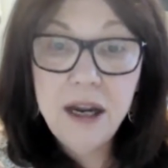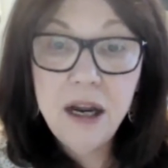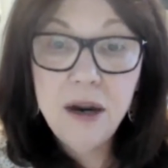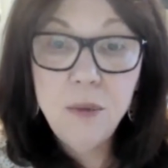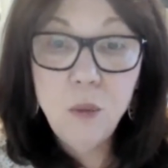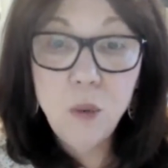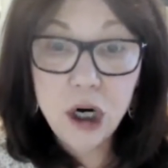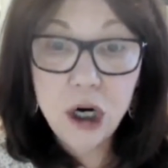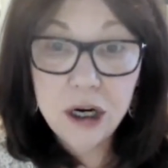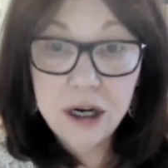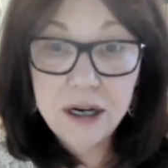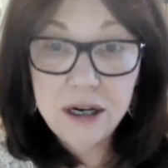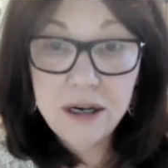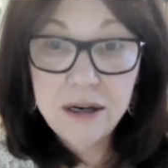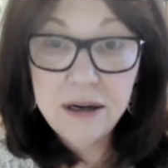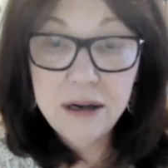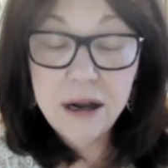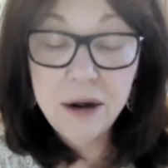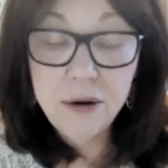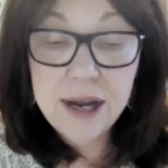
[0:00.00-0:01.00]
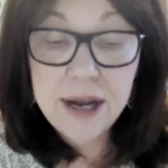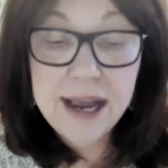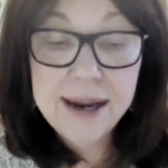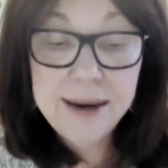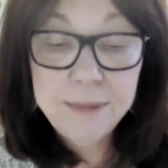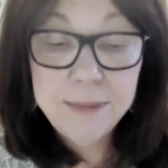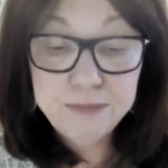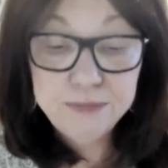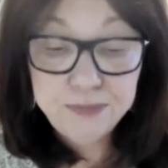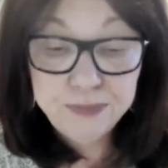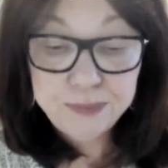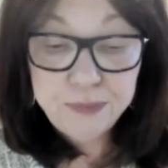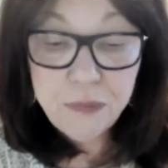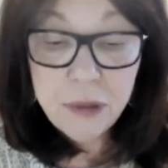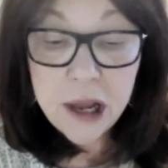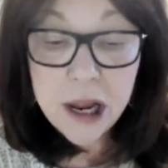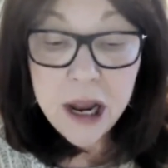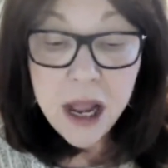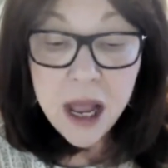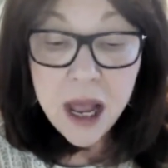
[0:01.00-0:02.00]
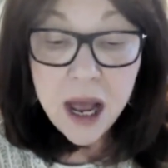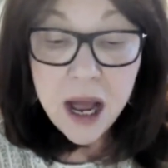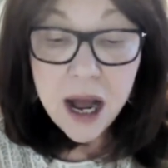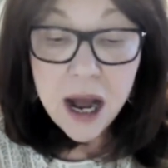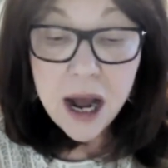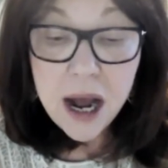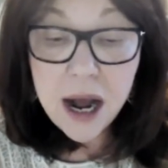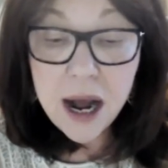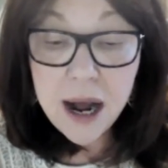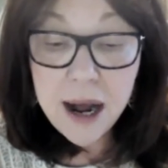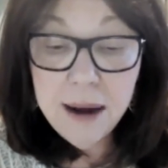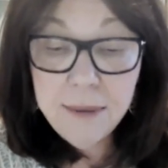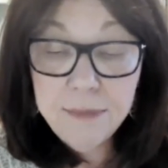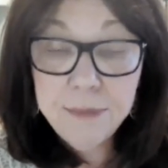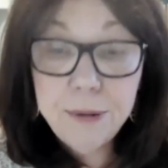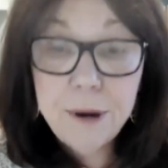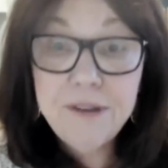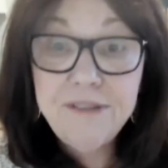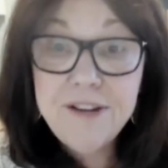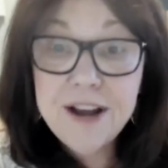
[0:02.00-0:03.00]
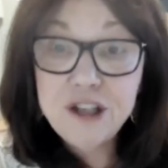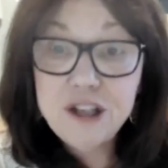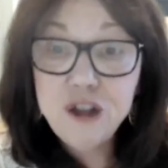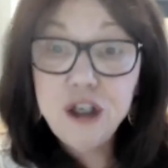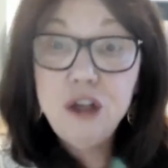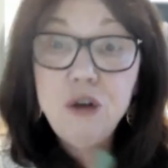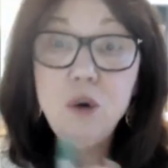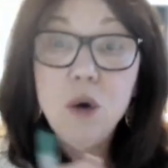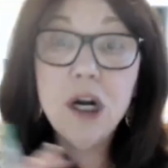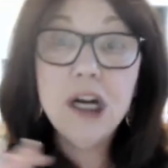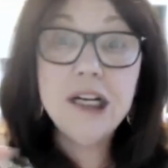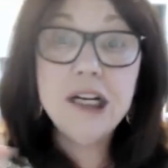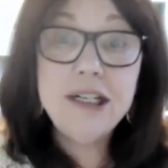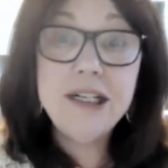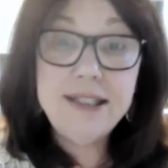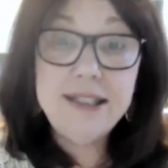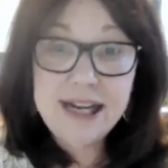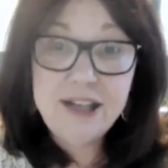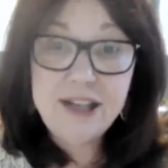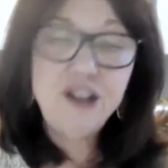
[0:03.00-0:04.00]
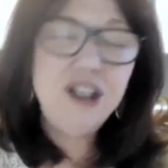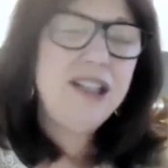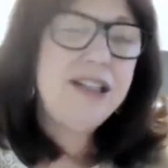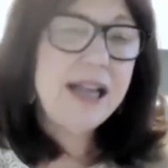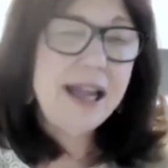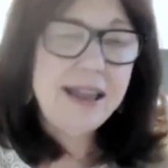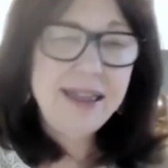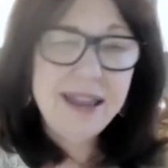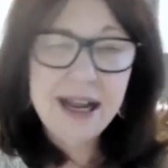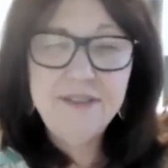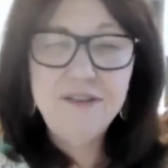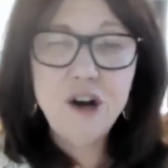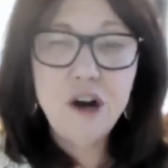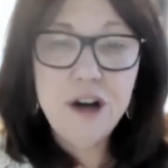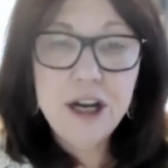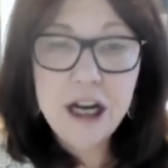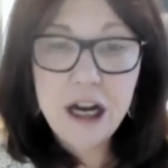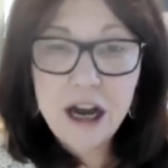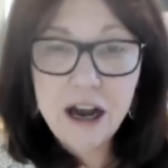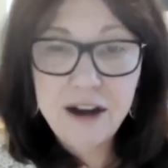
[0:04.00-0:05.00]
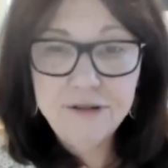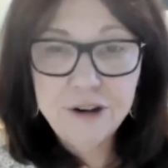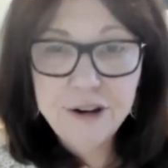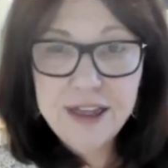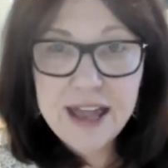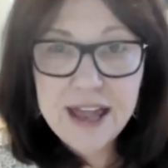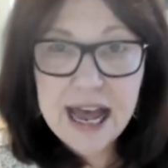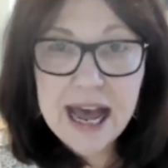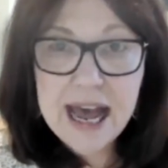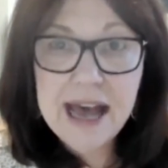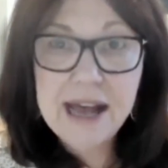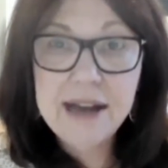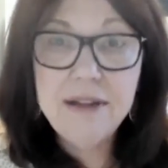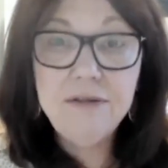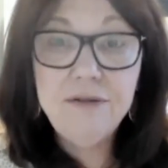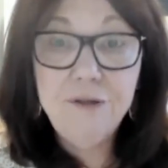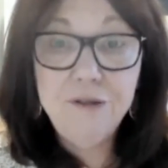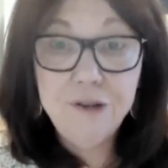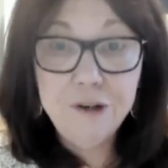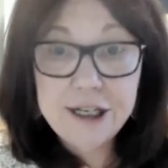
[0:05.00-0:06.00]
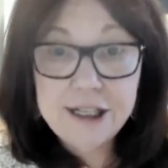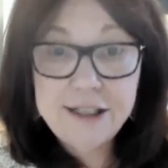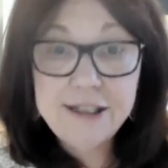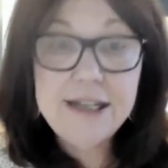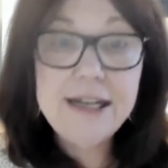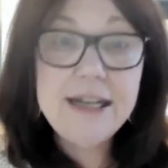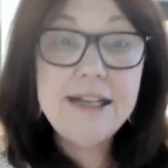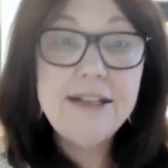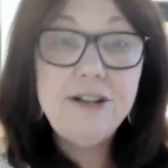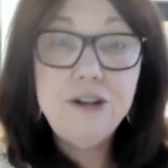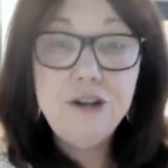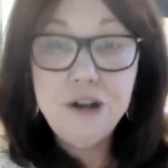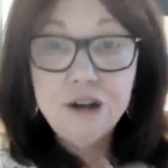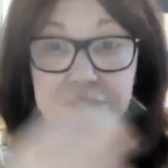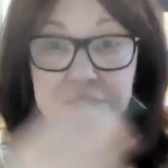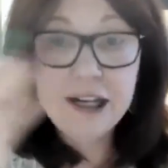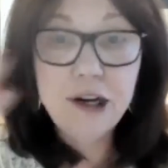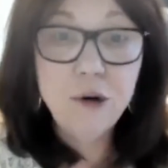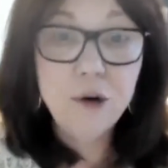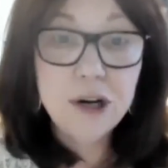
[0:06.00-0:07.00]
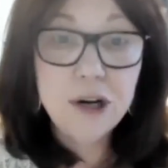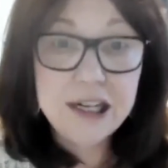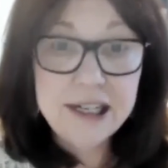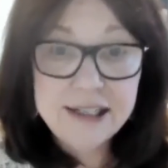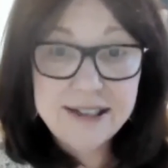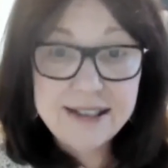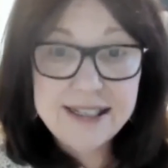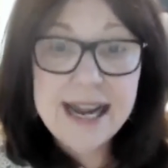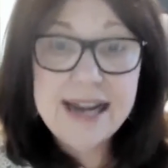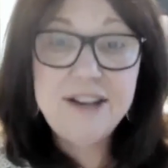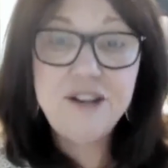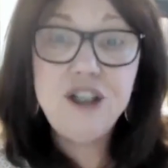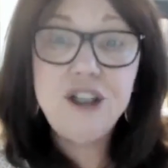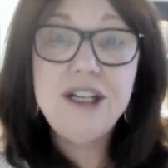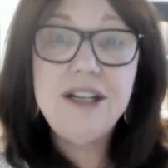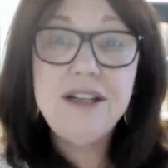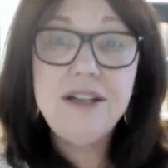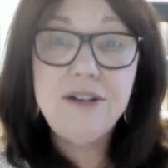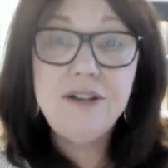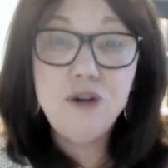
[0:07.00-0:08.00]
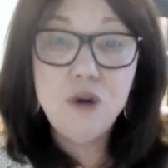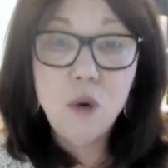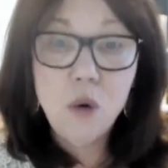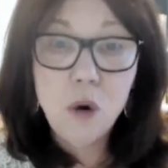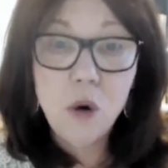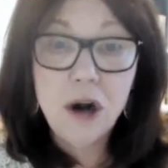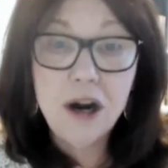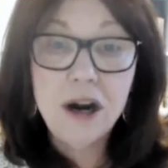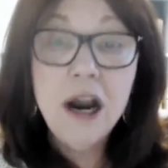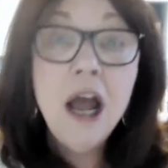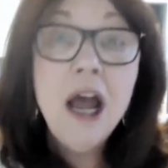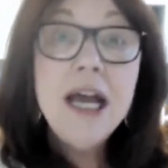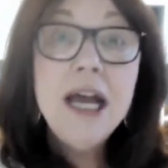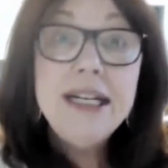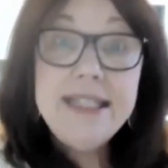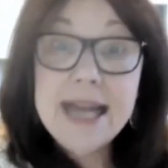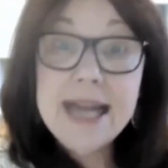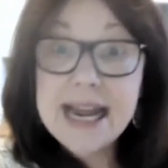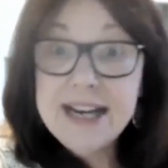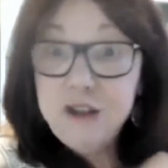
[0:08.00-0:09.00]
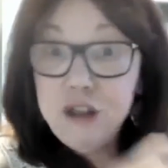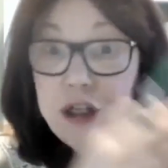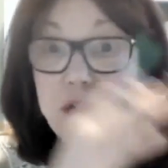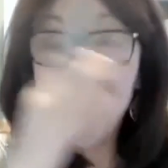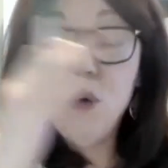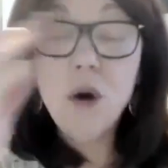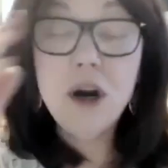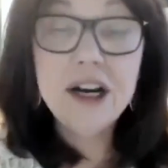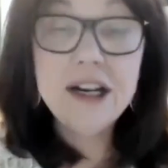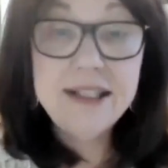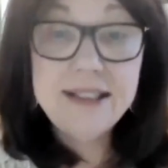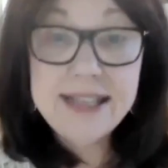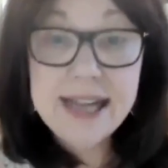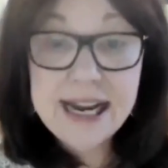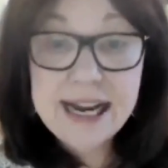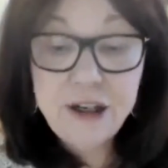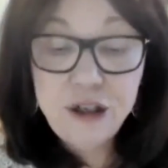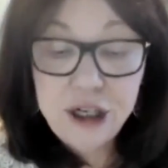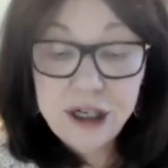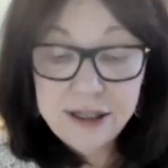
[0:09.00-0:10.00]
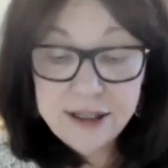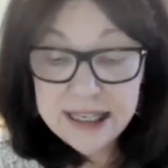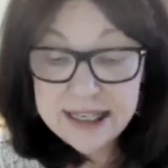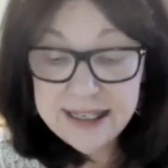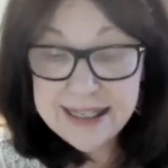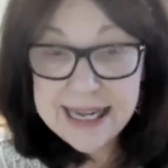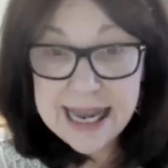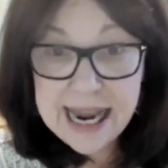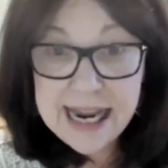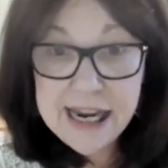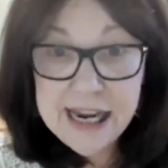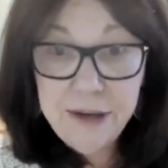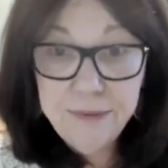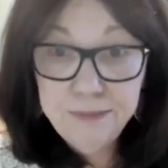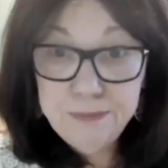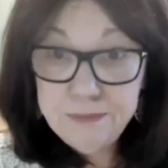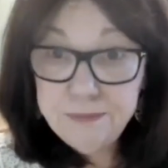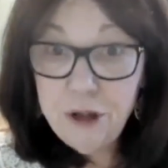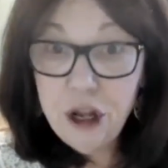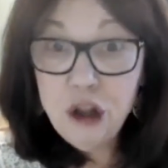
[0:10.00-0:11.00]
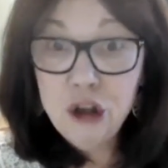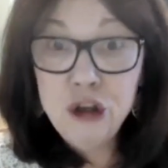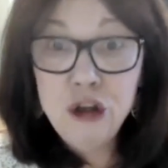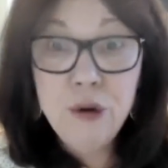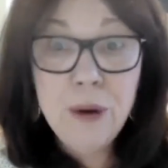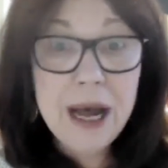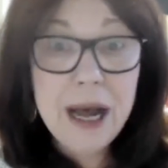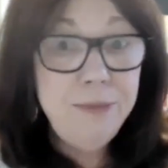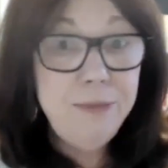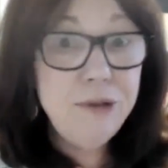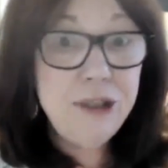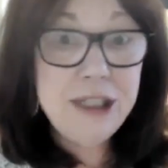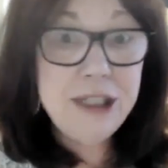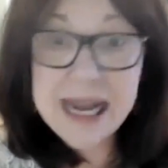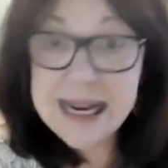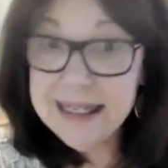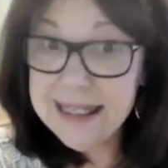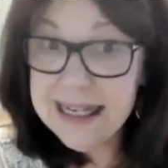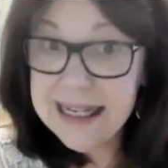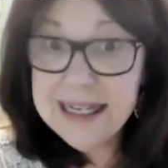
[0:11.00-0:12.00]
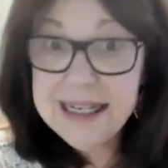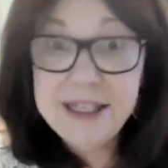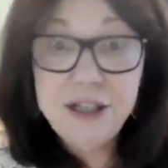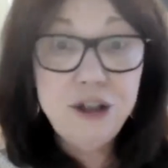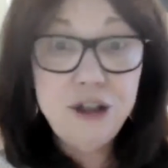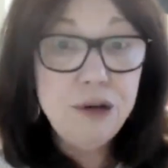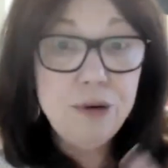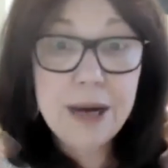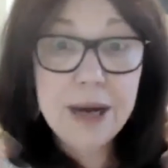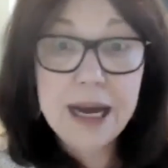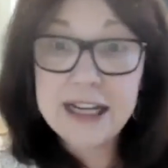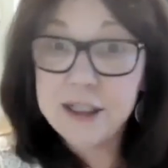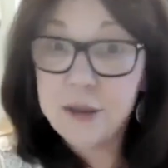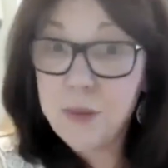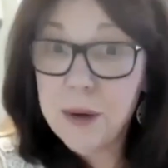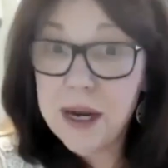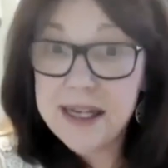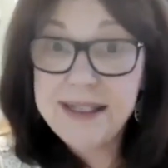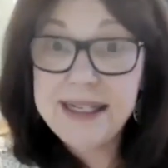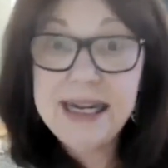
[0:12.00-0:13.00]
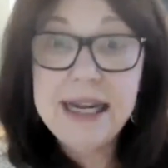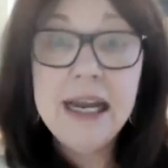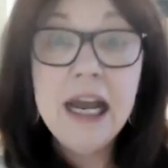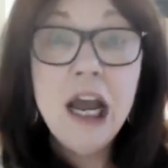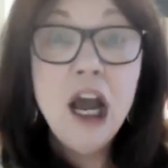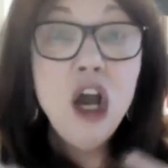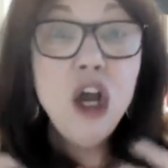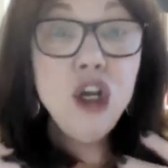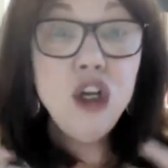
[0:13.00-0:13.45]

Work, okay? Professional organizations. I think I've already covered that. For instance, nursing organizations or dental organizations. Let's say you help dentists do XYZ.